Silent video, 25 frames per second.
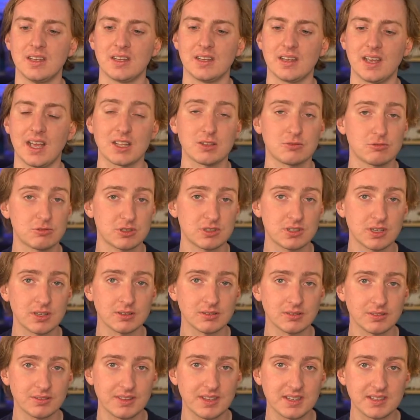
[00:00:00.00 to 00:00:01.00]
As a
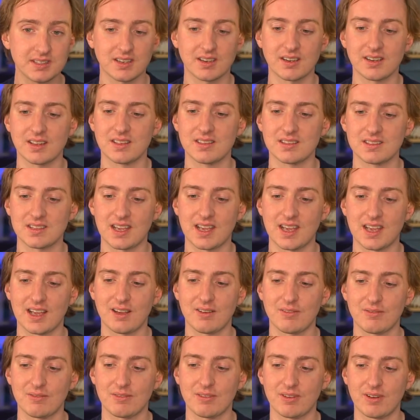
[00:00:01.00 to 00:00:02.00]
result, these irons
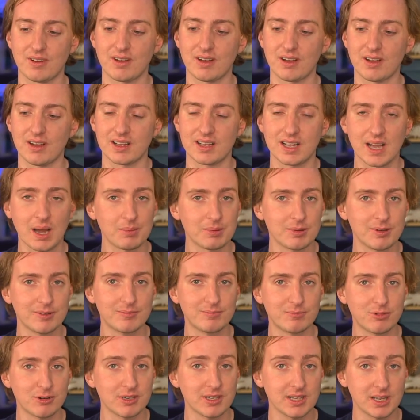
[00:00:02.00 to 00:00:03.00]
have a couple
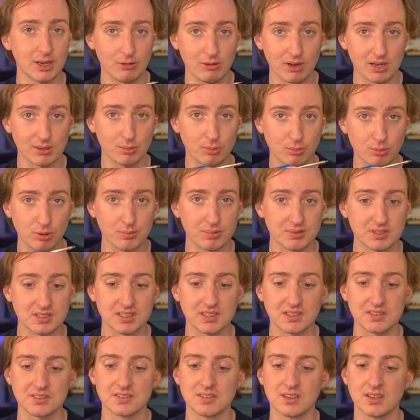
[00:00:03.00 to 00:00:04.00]
of pretty incredible
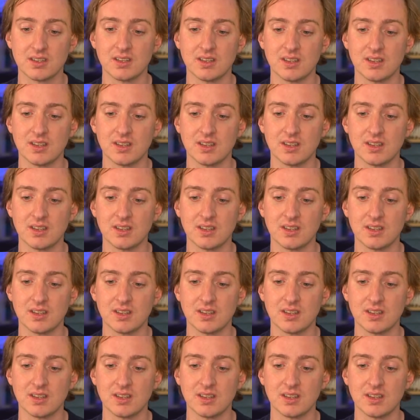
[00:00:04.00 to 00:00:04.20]
properties.